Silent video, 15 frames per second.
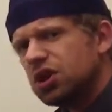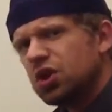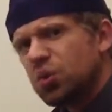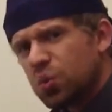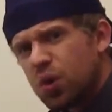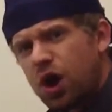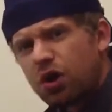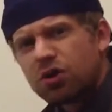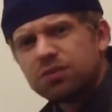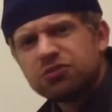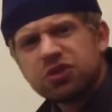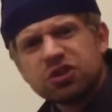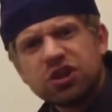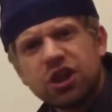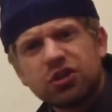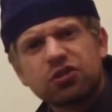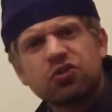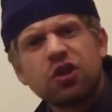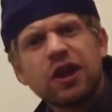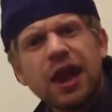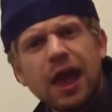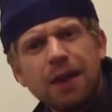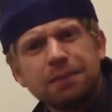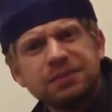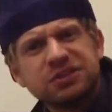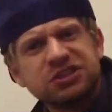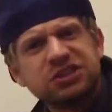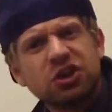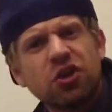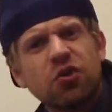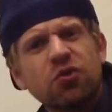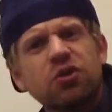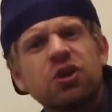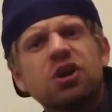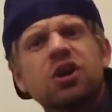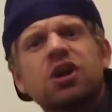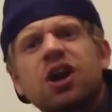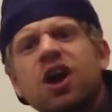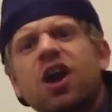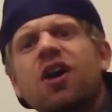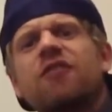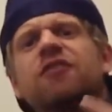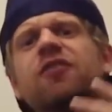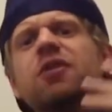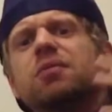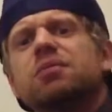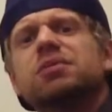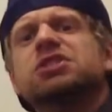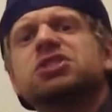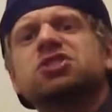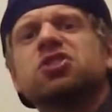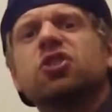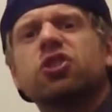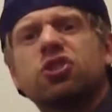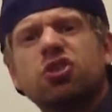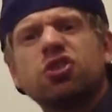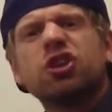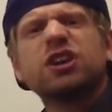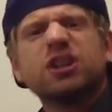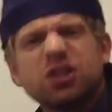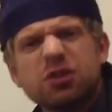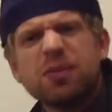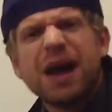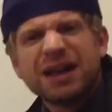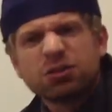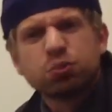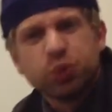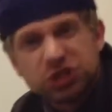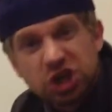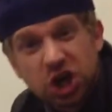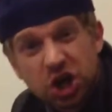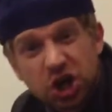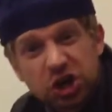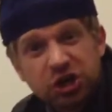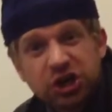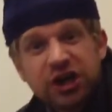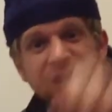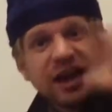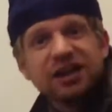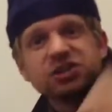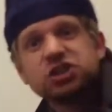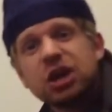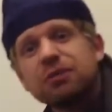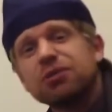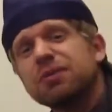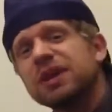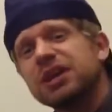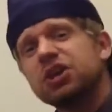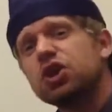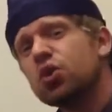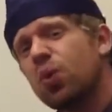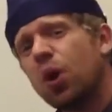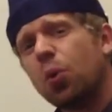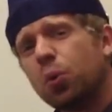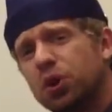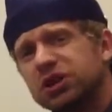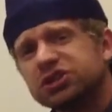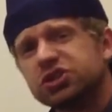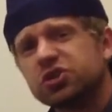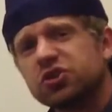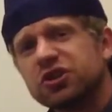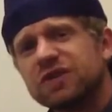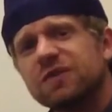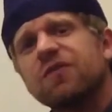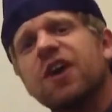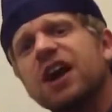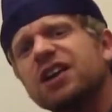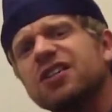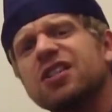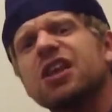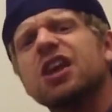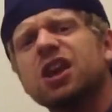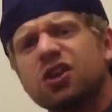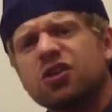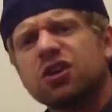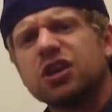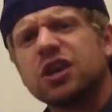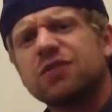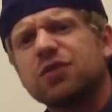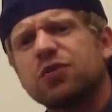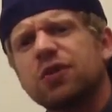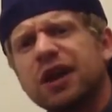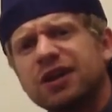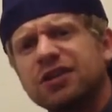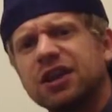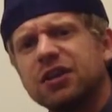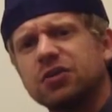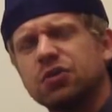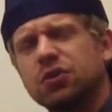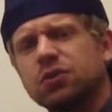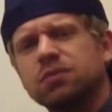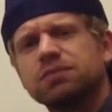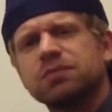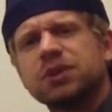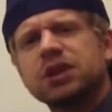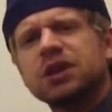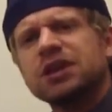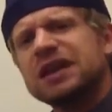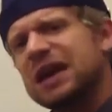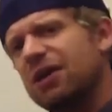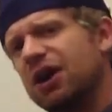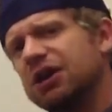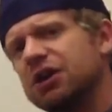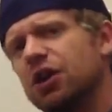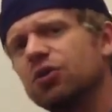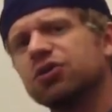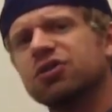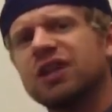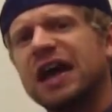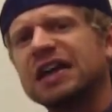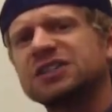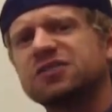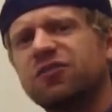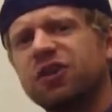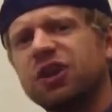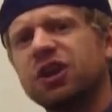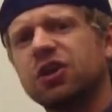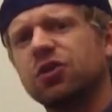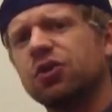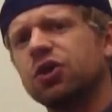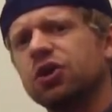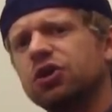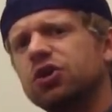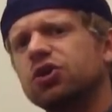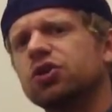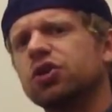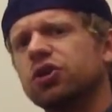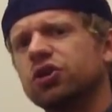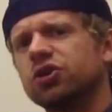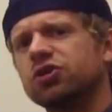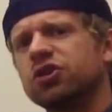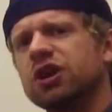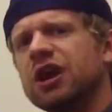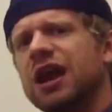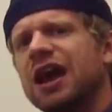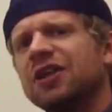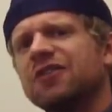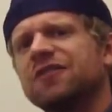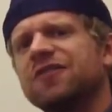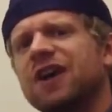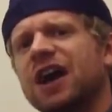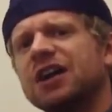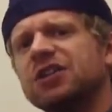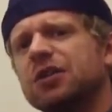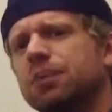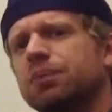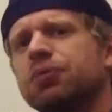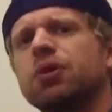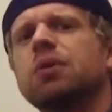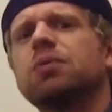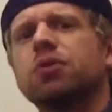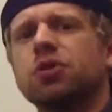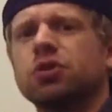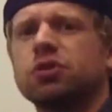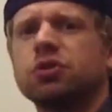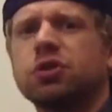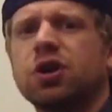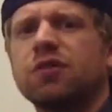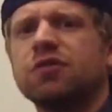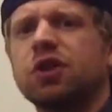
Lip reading: Welcome to another great episode of Mr. Liguria, the Math Wizard. And it's time to make you a wizard in finding the area of a rectangle. Now, I know in the last video you learned how to find the perimeter of an